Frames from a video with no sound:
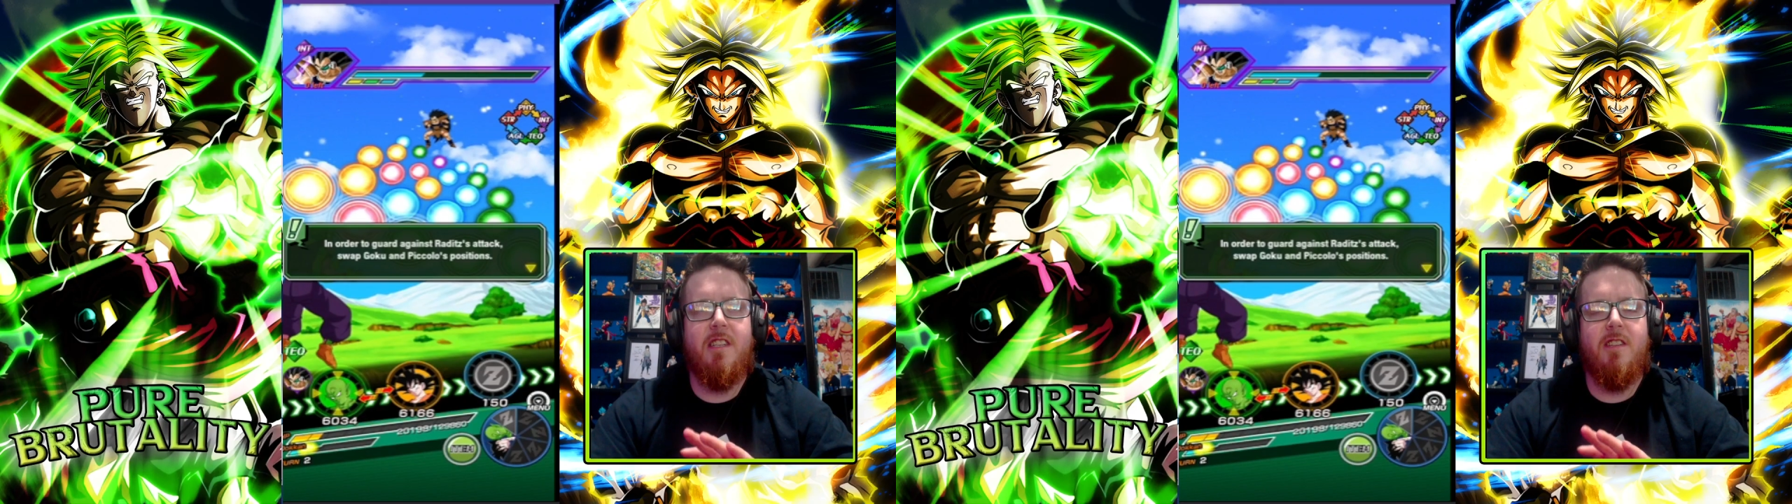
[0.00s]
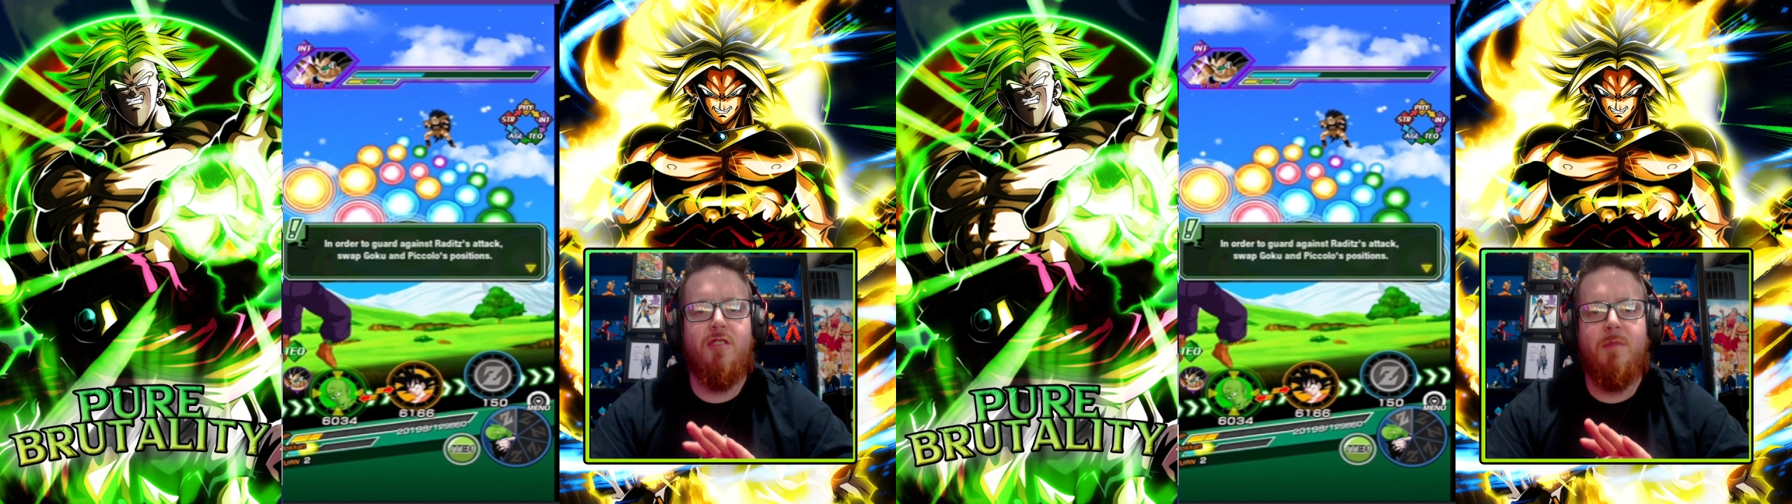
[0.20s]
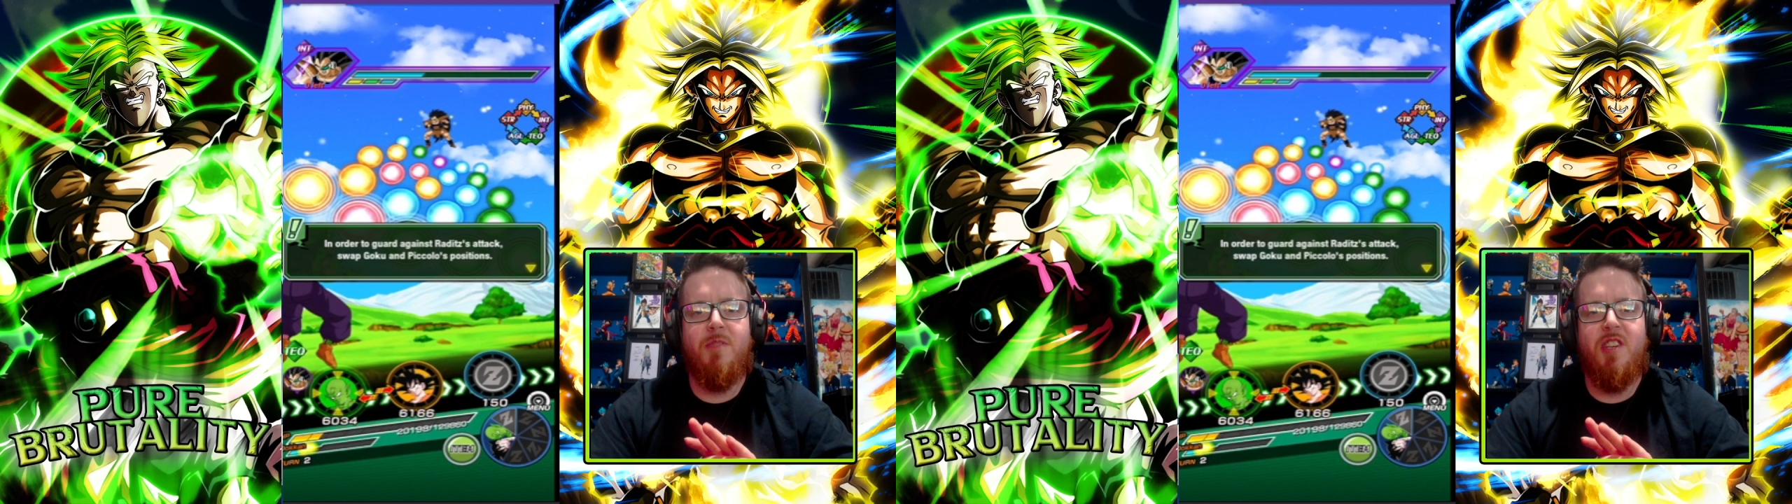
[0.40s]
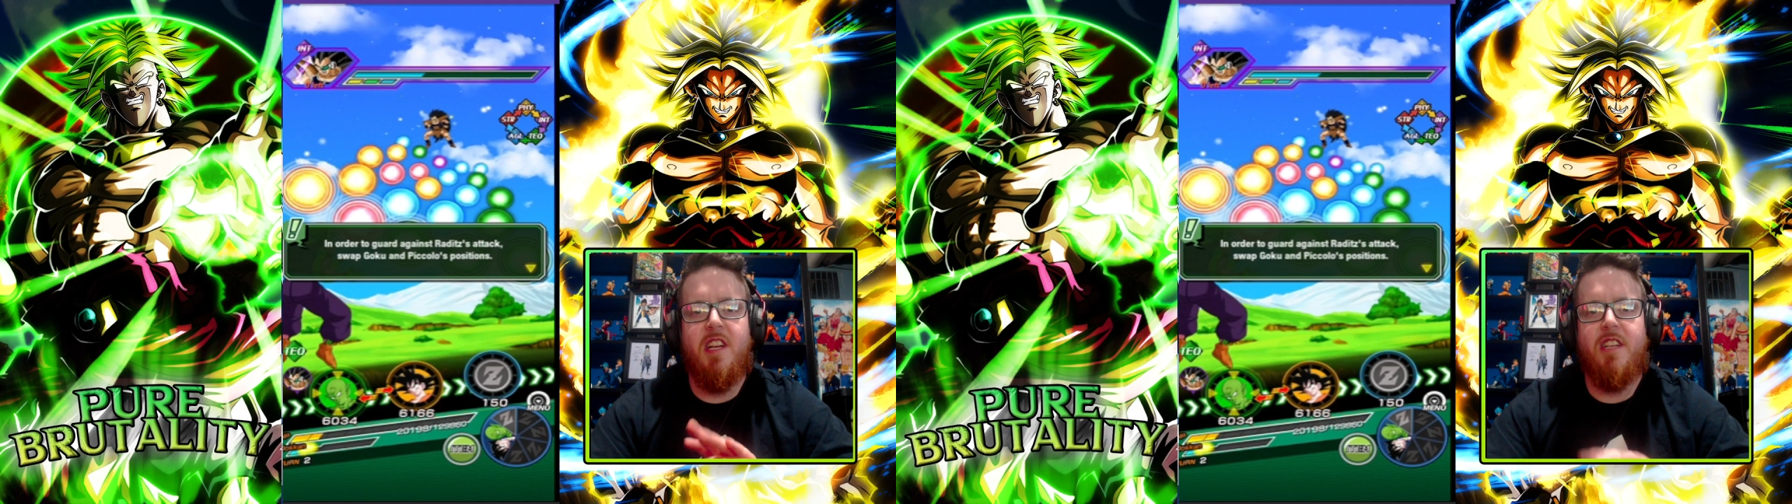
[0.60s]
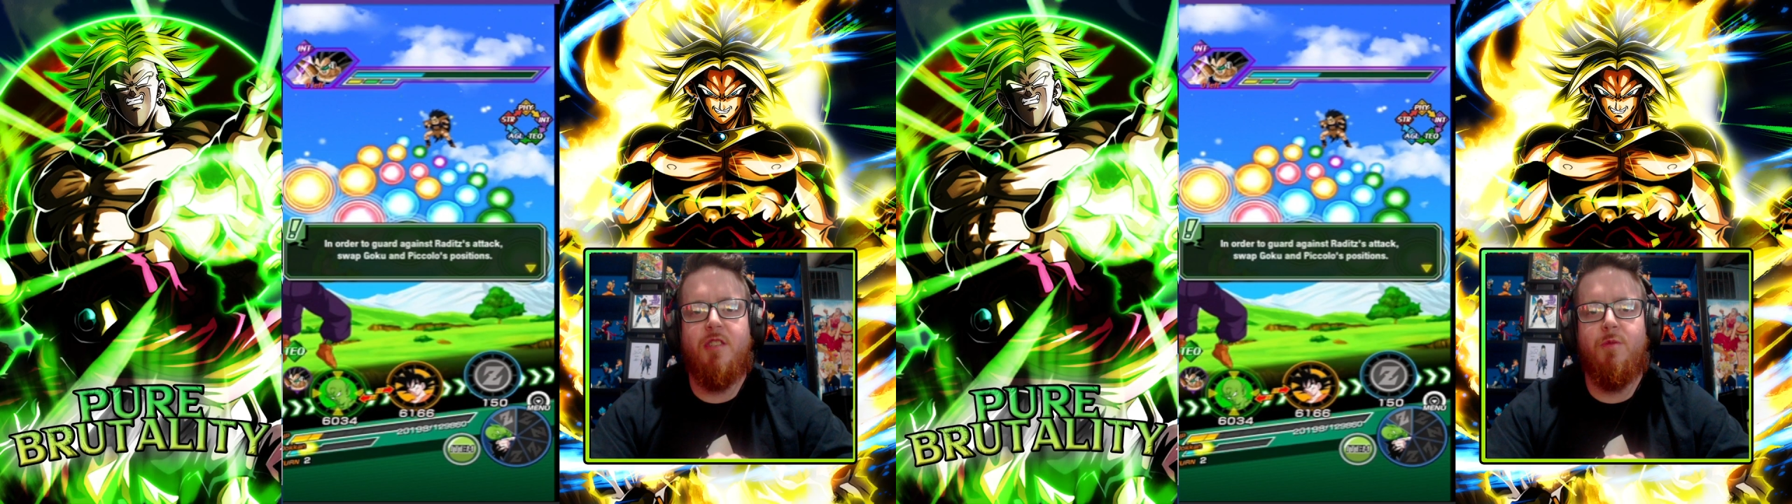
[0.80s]
description
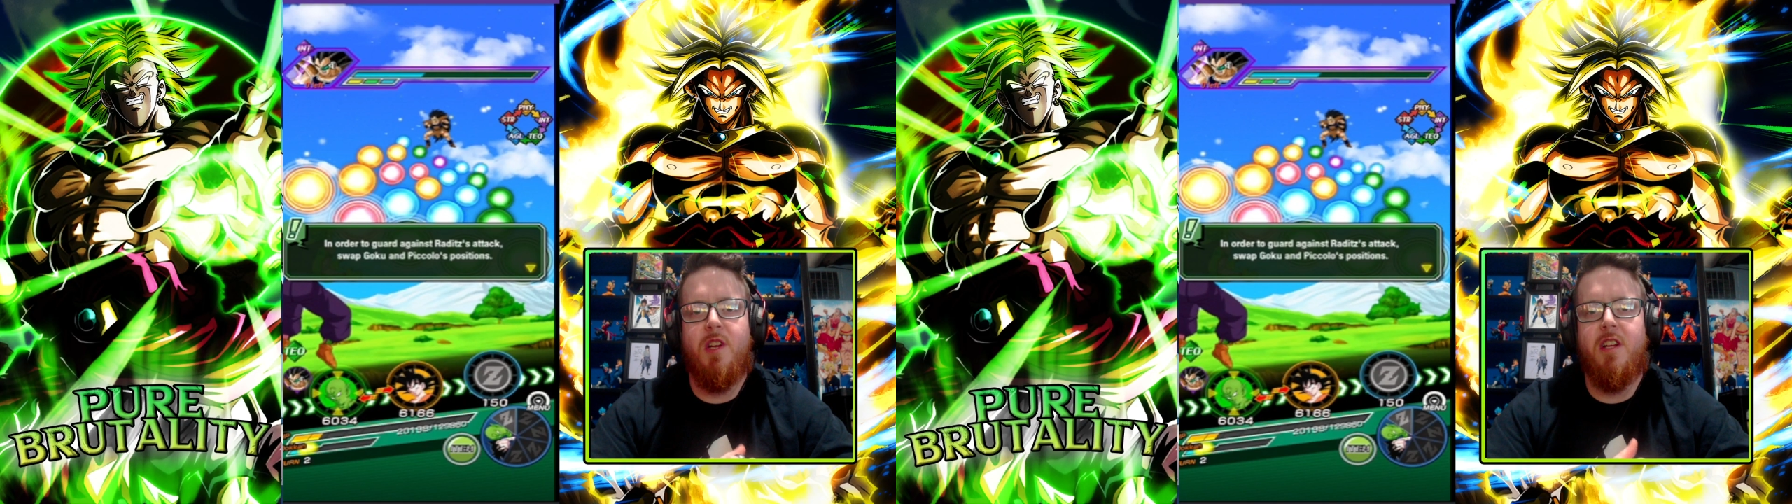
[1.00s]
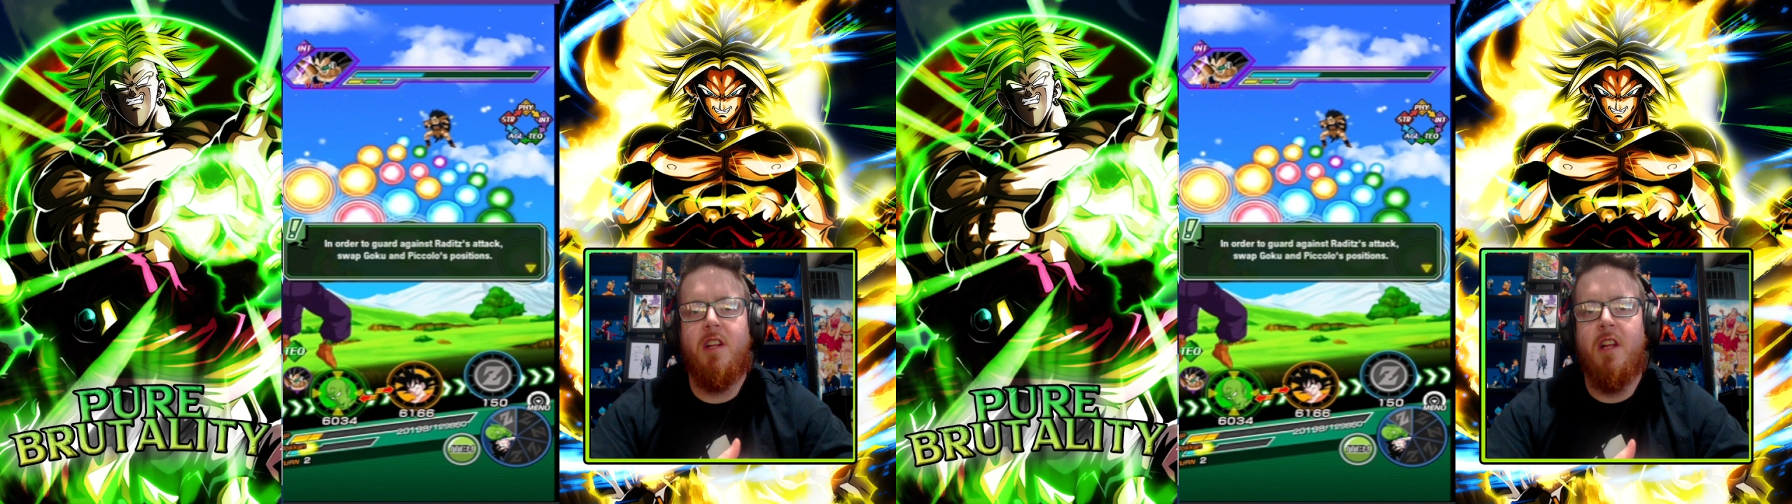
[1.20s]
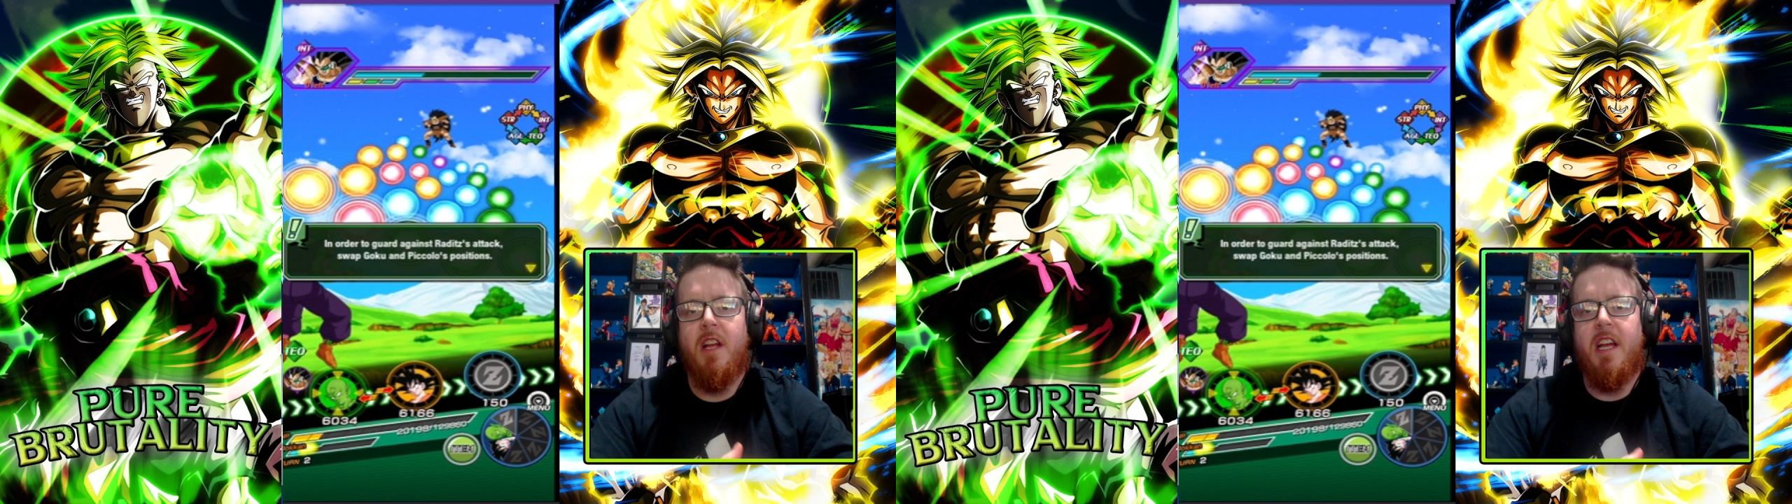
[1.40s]
as well,